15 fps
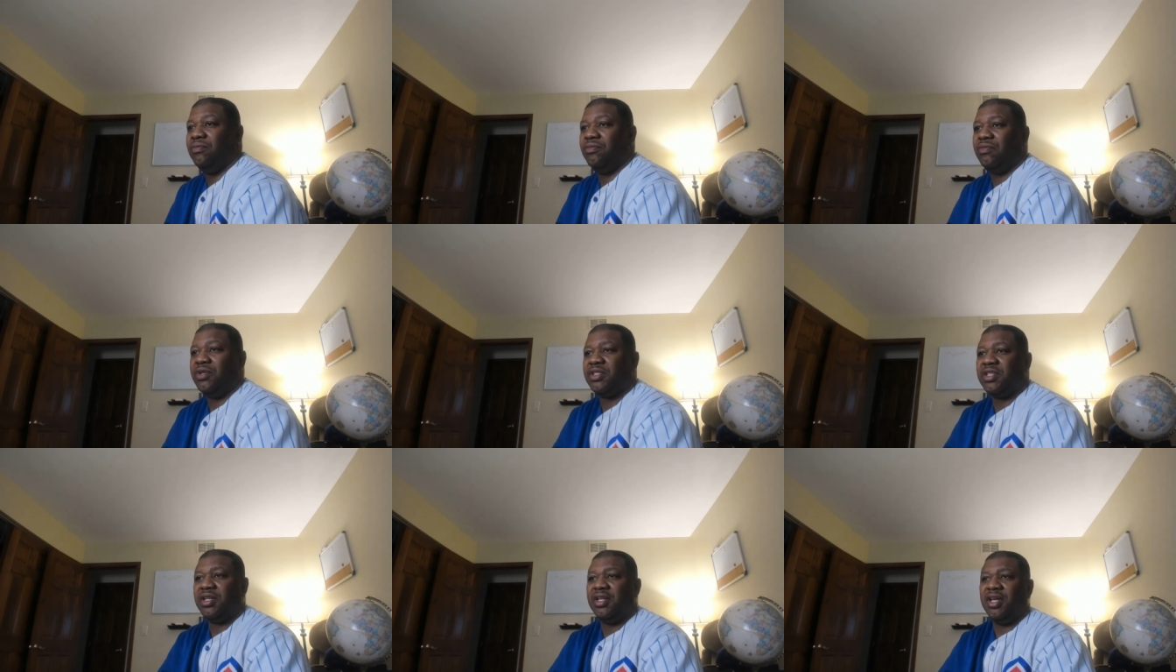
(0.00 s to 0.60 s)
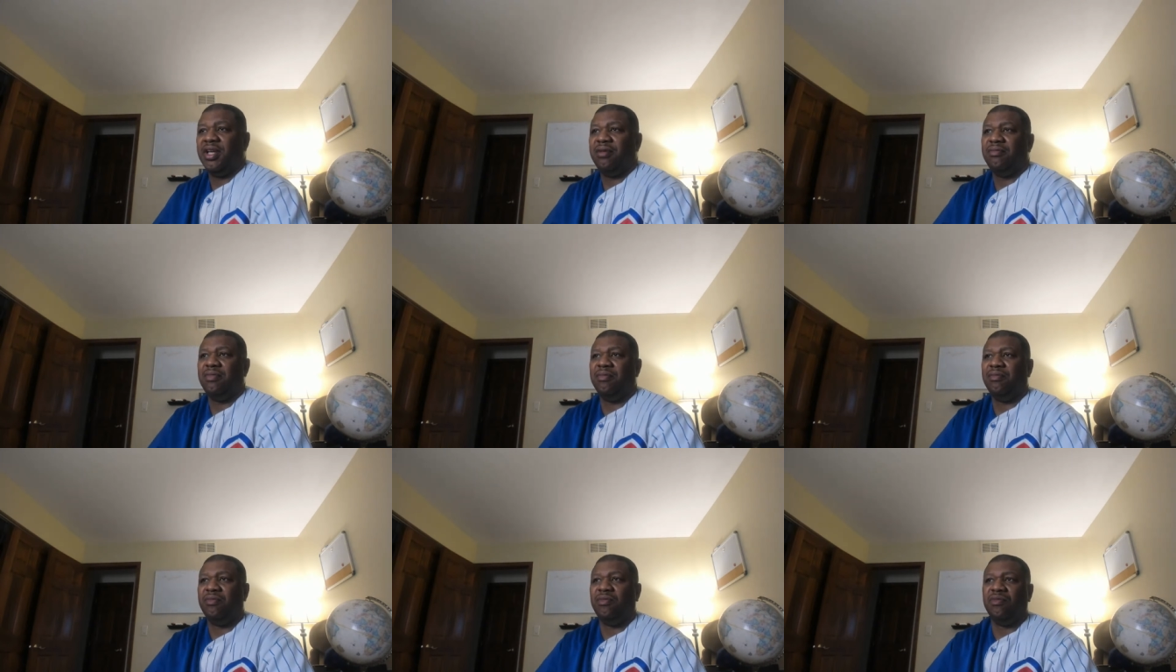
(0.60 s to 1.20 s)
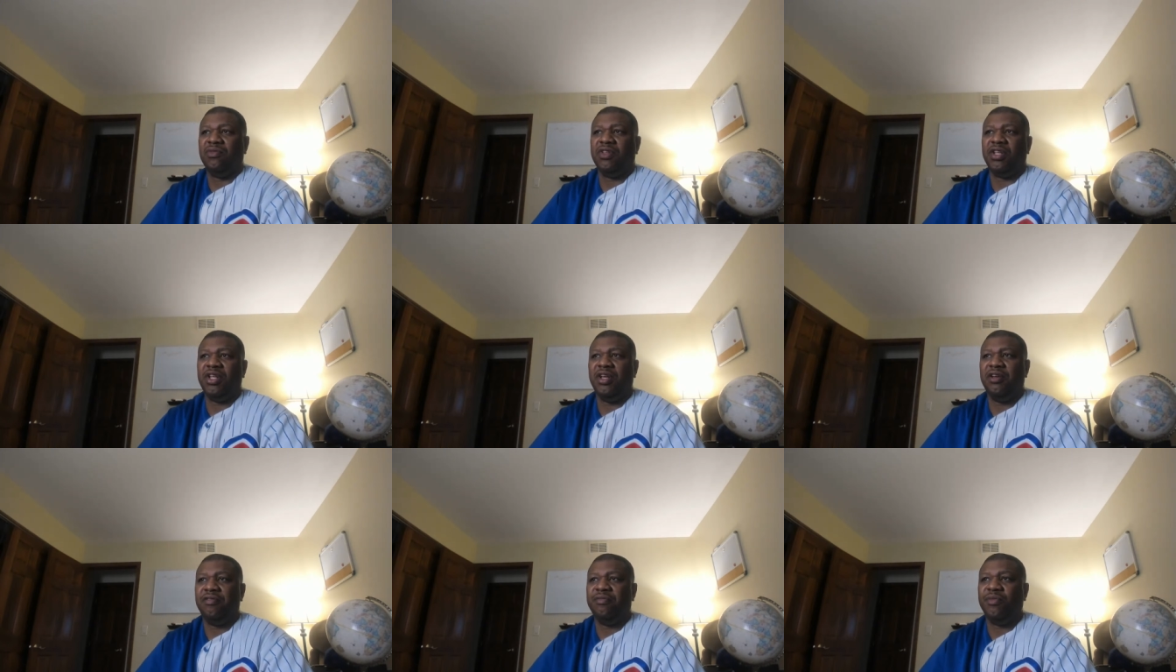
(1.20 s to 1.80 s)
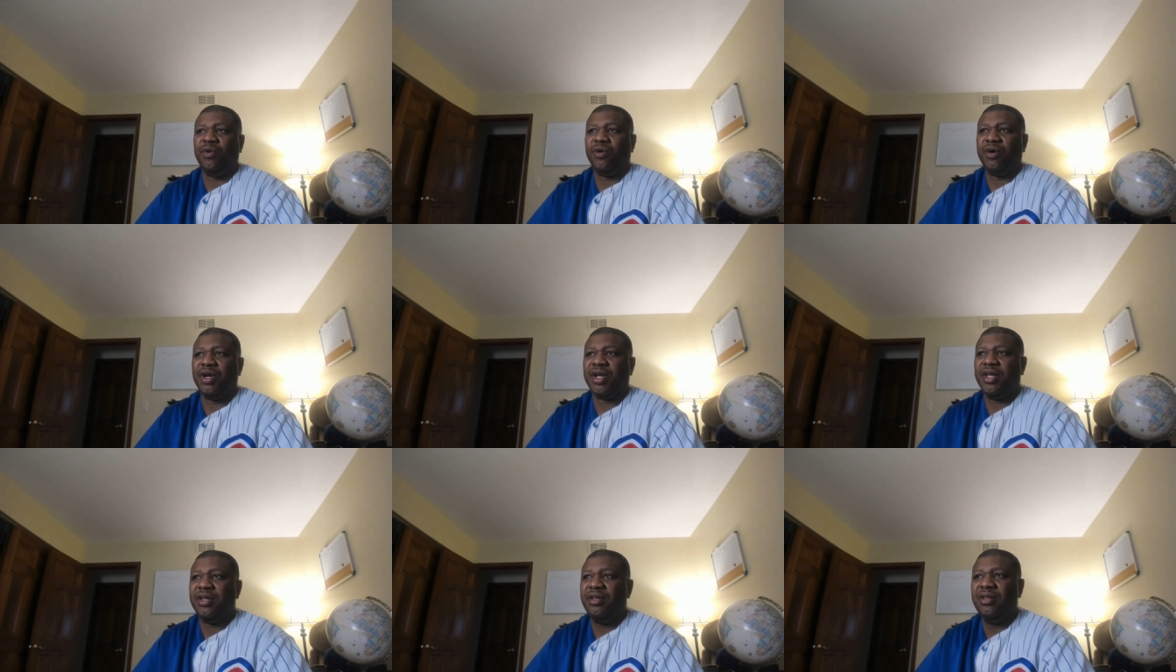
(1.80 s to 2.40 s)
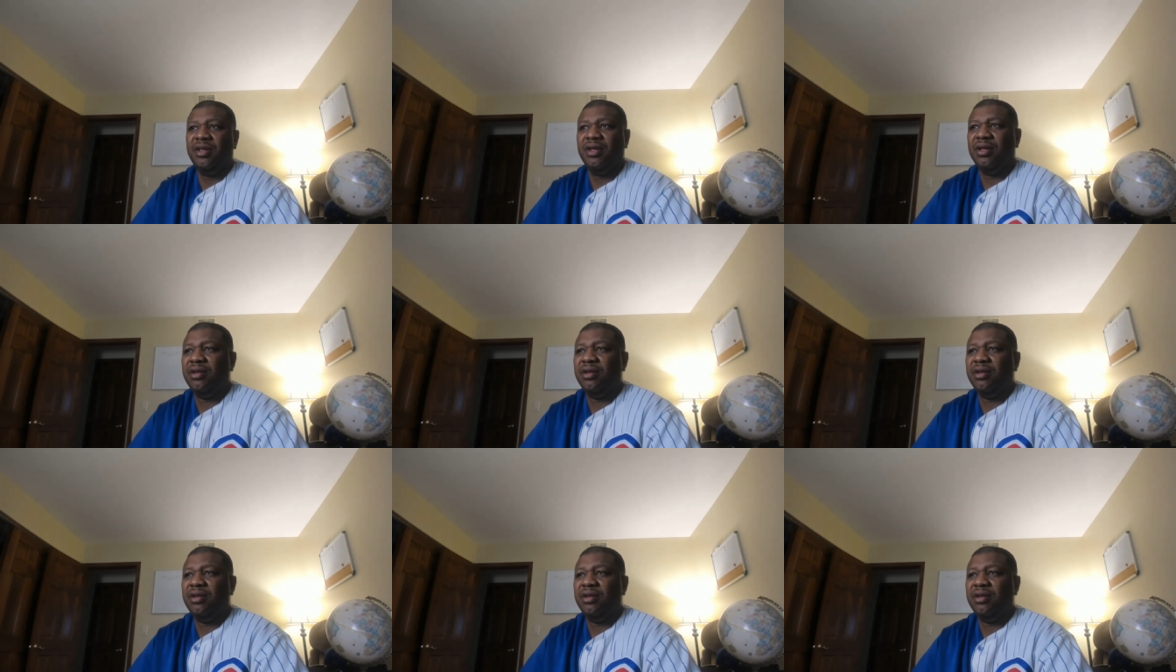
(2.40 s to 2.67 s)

what's her name? Liv Morgan.